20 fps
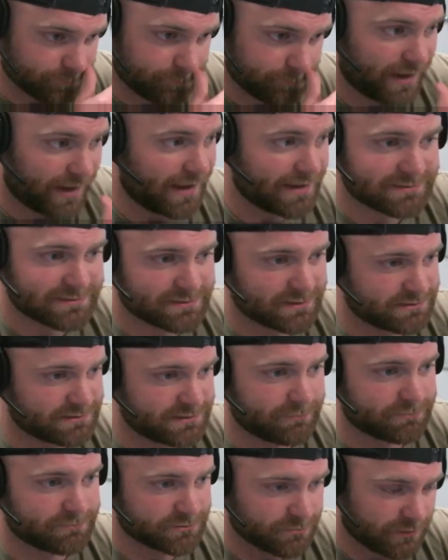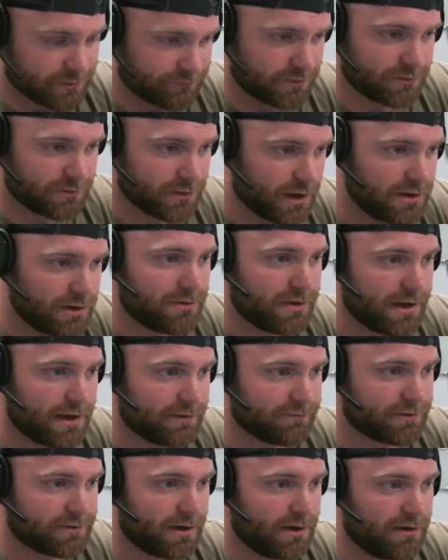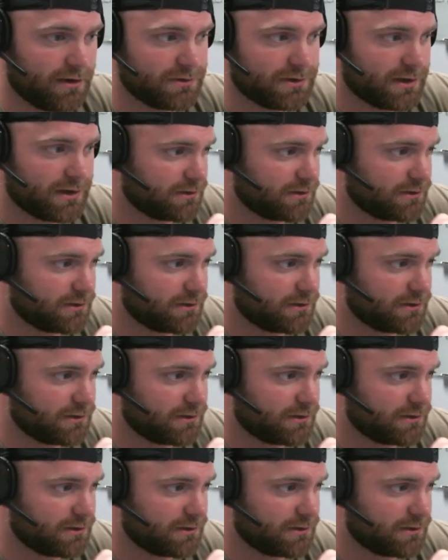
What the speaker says: past the symptoms, but if you know you have COVID